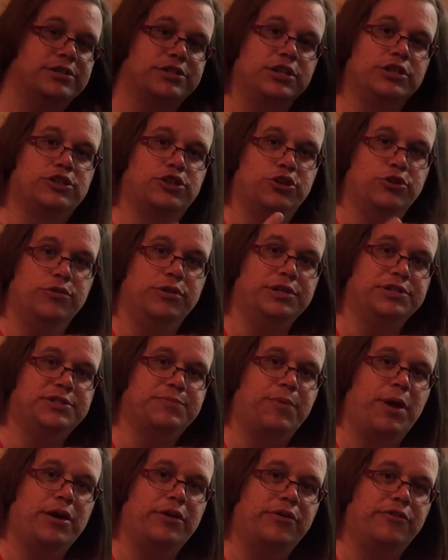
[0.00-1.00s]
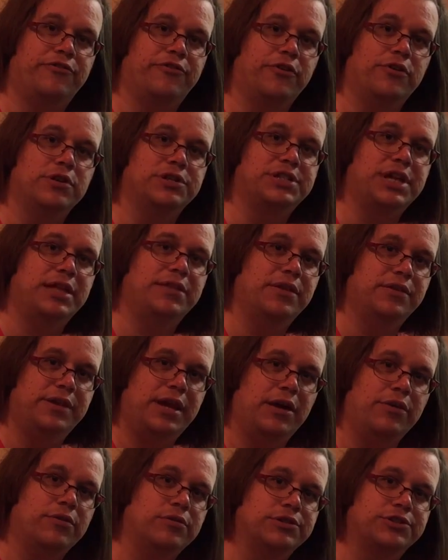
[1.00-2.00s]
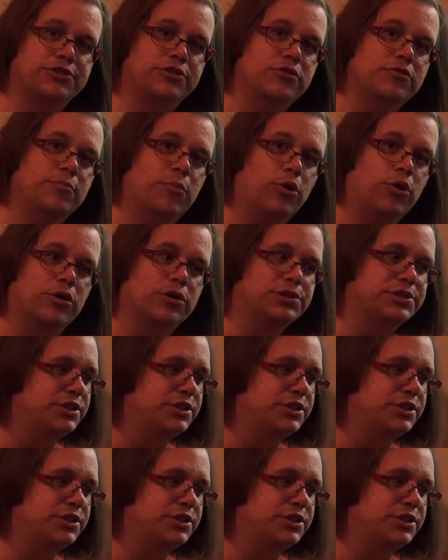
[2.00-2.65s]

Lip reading: actually 2 that sprouted first, and then now there's 2 more.